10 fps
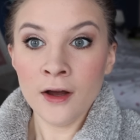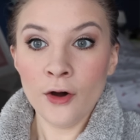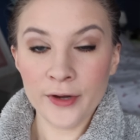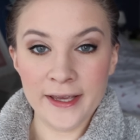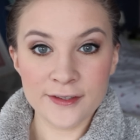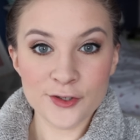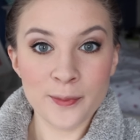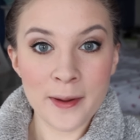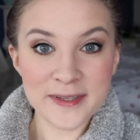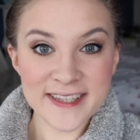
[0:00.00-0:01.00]
Okay, so
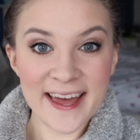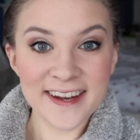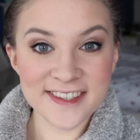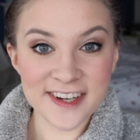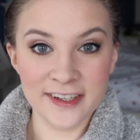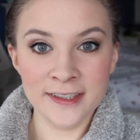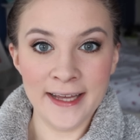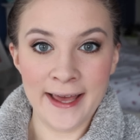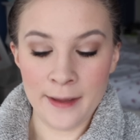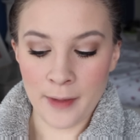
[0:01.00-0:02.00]
my mascara's done,
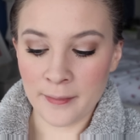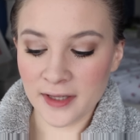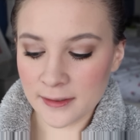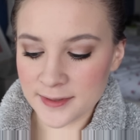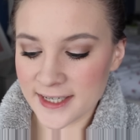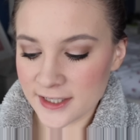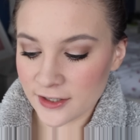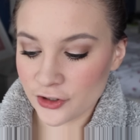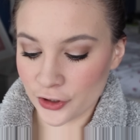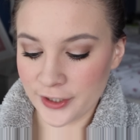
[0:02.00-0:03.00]
and my lipstick
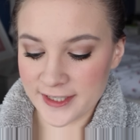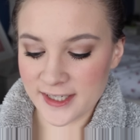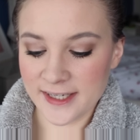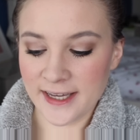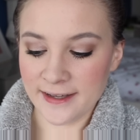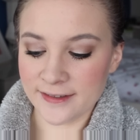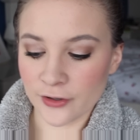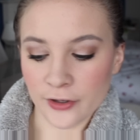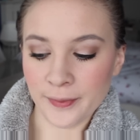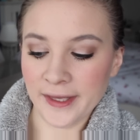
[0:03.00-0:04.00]
choice today is
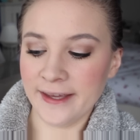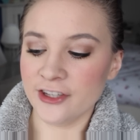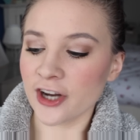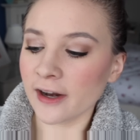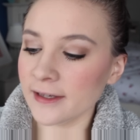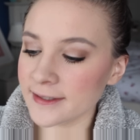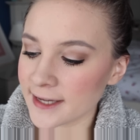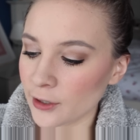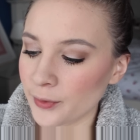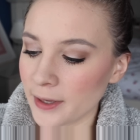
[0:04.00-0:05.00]
going to be a Charlotte
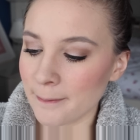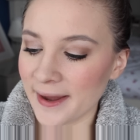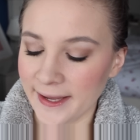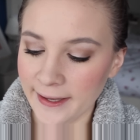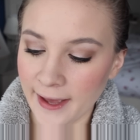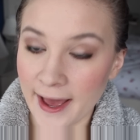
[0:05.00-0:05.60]
Tilbury Mini.